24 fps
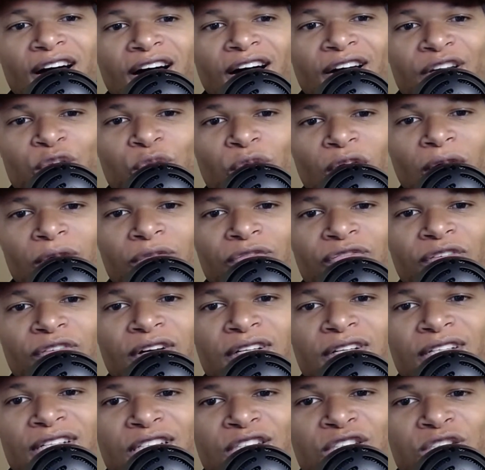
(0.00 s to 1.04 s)
You helped fund
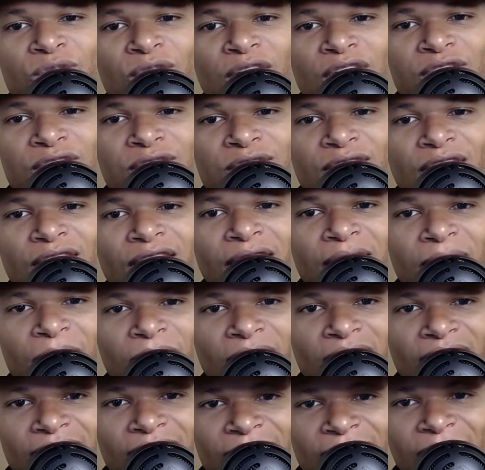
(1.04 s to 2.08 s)
an insurrection in
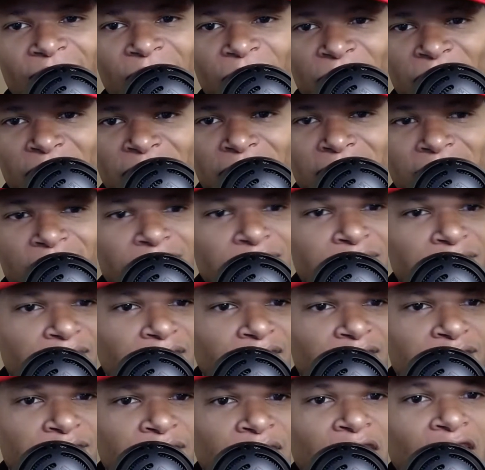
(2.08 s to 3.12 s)
Ottawa. Oh, really? An
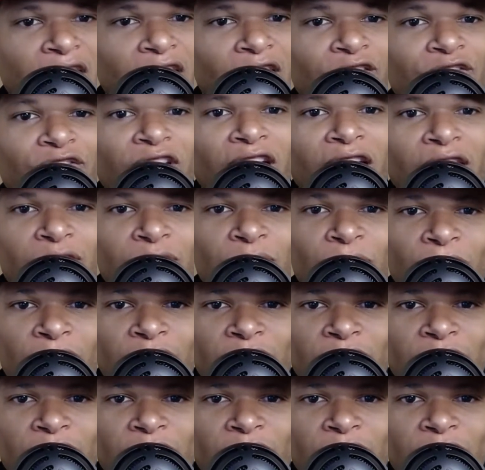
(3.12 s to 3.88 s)
insurrection. In fact, you are